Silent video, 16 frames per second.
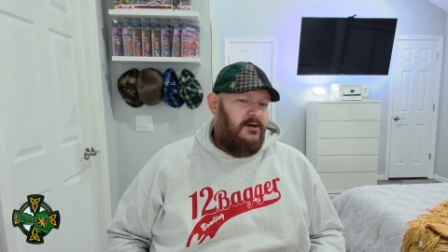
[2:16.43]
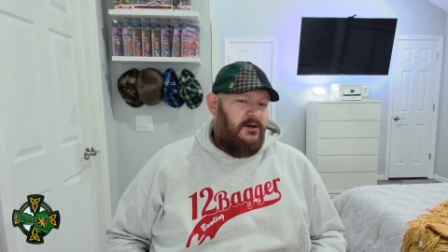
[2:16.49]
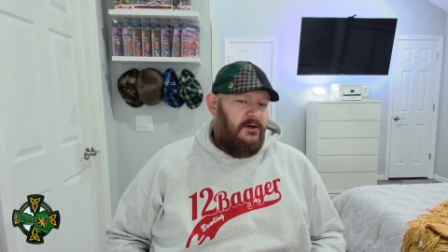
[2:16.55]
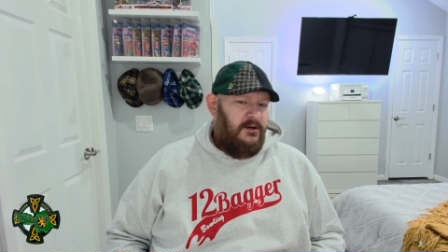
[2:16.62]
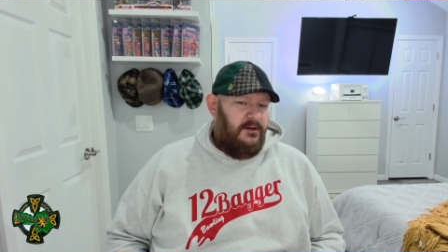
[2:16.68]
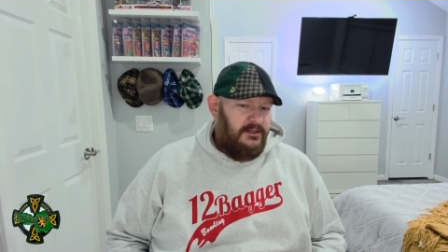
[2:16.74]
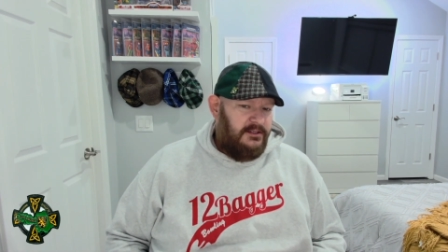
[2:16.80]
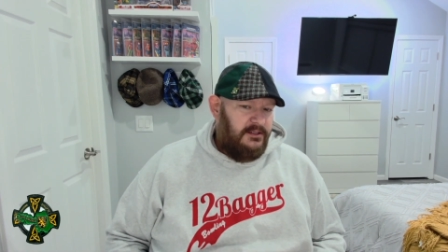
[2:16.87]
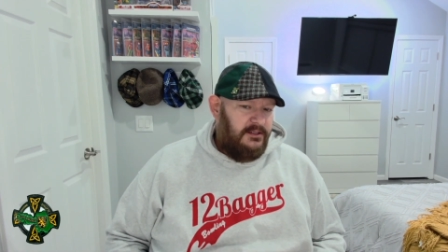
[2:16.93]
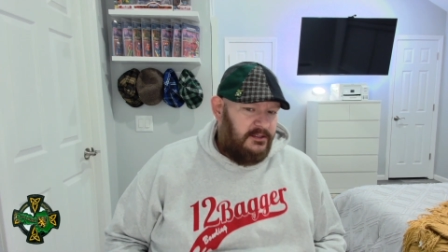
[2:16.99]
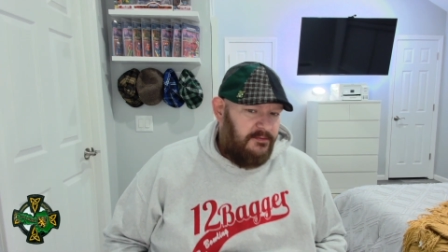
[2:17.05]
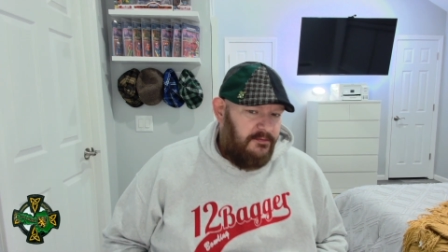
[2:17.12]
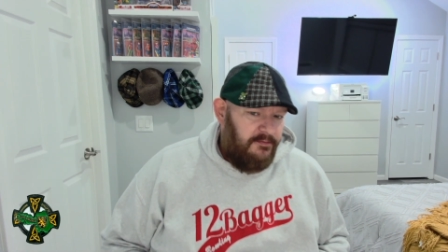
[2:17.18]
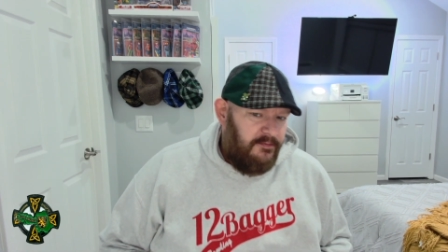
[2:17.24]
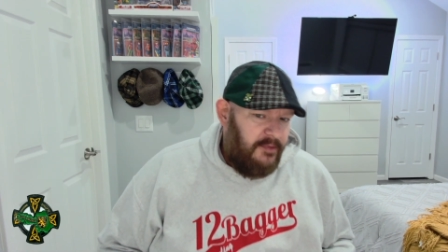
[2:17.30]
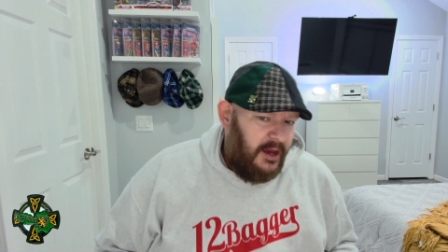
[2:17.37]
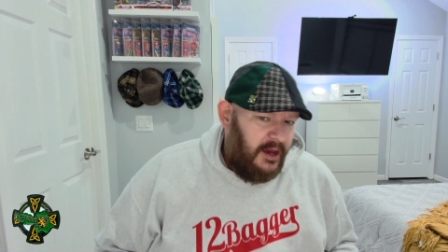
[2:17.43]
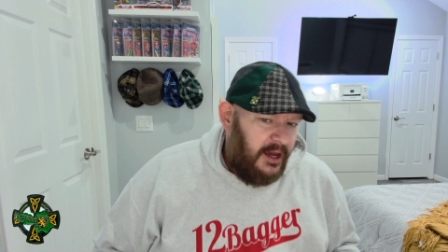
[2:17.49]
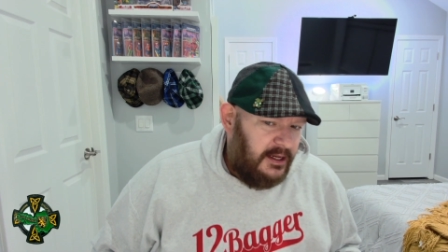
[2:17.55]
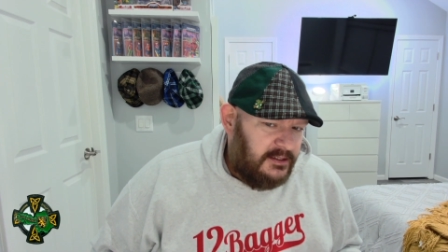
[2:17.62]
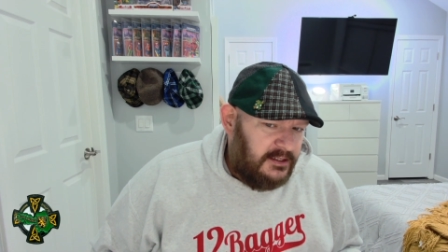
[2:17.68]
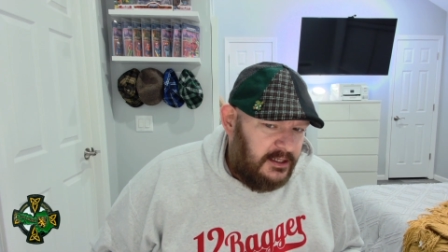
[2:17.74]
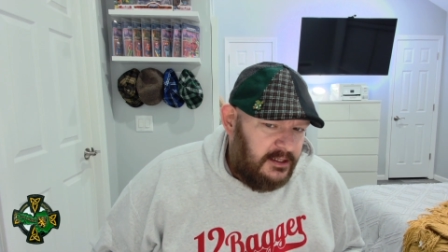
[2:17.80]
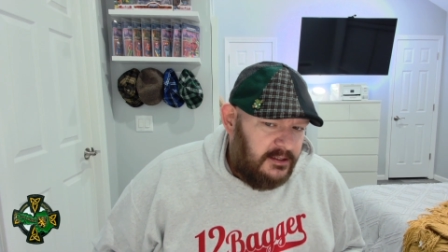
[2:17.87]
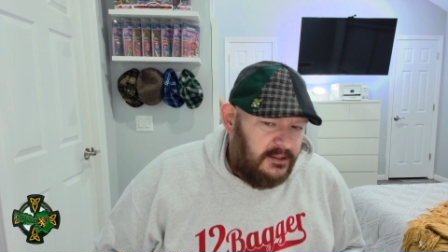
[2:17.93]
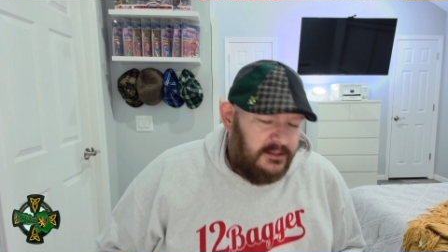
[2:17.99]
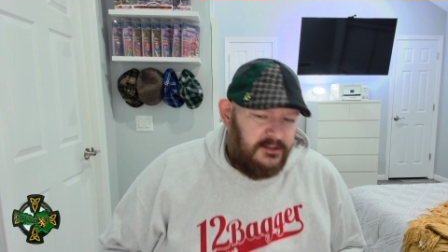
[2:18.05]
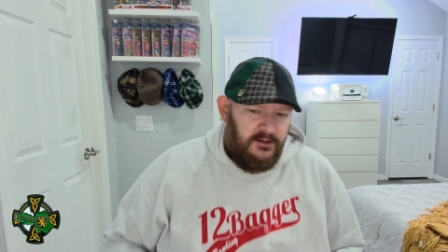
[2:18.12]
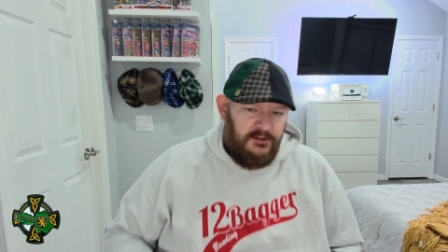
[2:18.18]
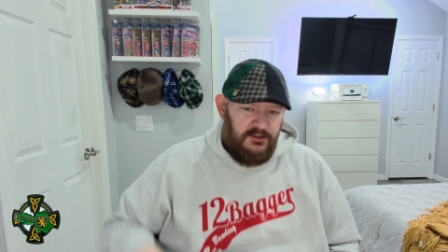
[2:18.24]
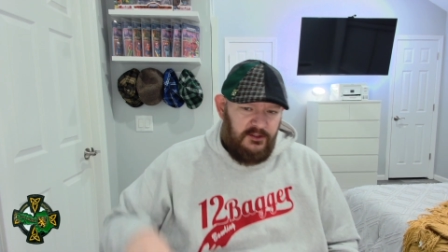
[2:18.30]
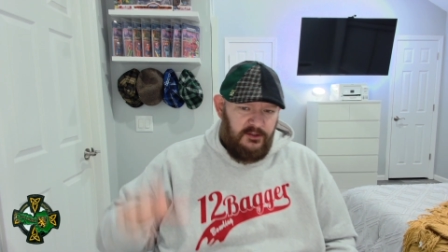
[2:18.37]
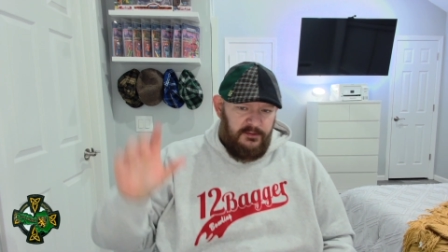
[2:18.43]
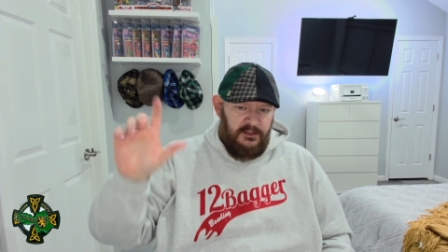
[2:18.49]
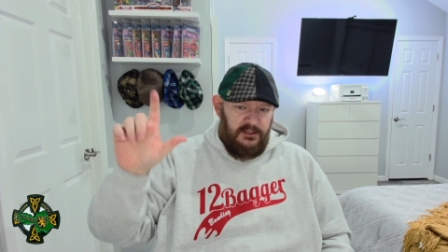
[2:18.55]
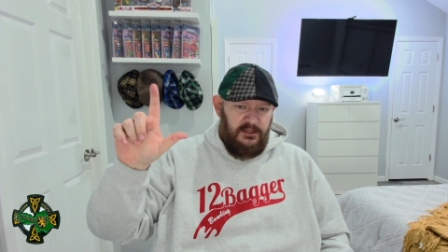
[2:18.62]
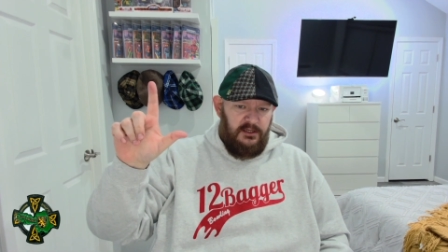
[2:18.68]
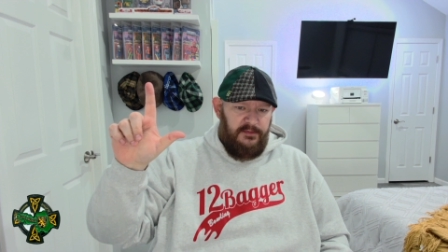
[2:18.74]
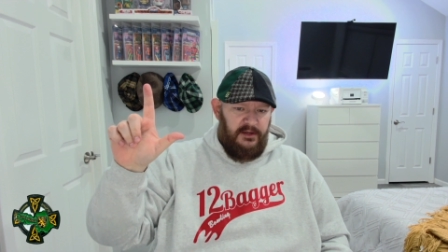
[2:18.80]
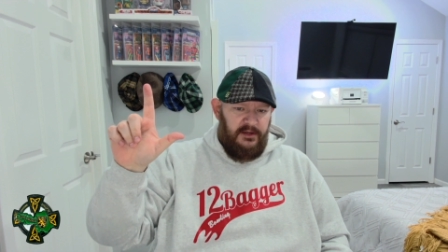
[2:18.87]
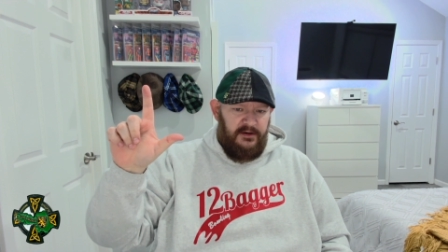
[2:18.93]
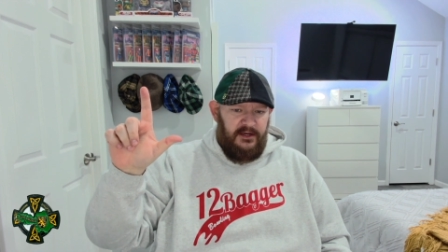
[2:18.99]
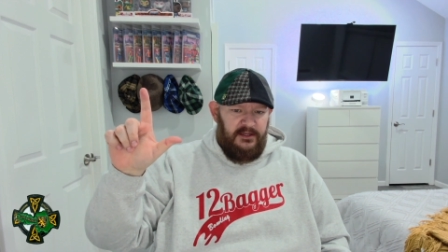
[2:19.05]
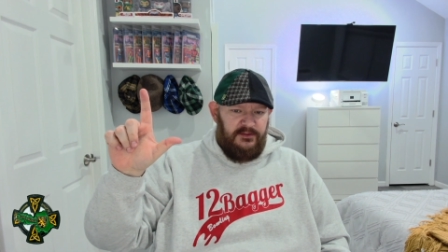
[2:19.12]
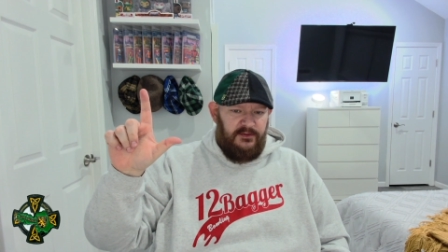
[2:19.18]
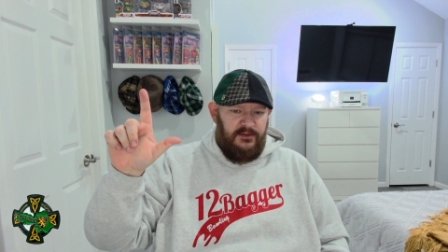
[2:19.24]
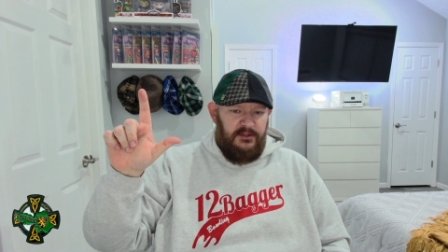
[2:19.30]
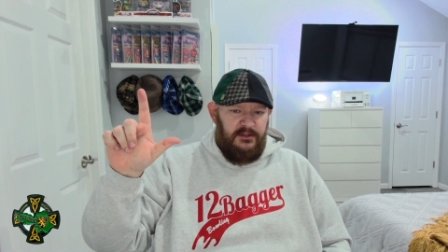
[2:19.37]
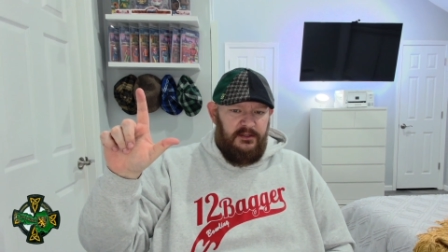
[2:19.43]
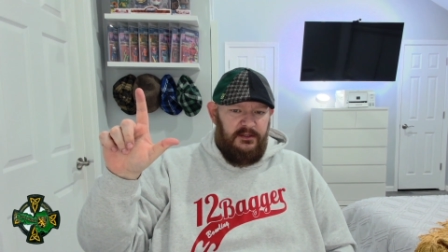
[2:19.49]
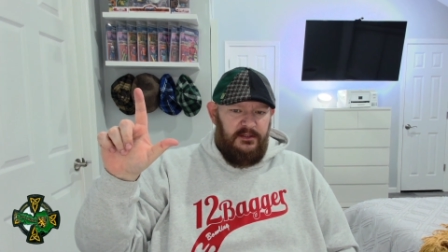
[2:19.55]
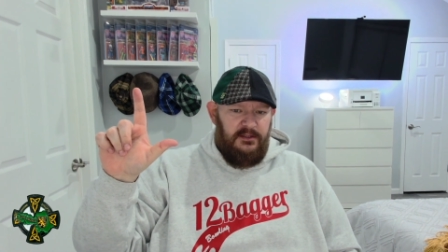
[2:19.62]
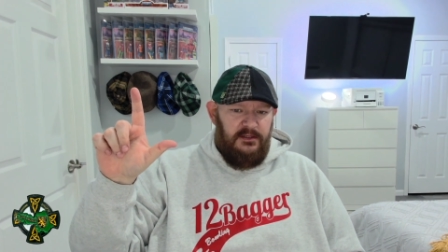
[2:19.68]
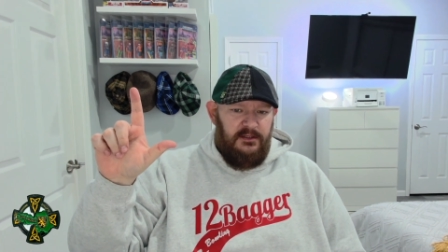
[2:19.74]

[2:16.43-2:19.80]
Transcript: Oh, this looks amazing. Let's go and zoom a little bit on this one.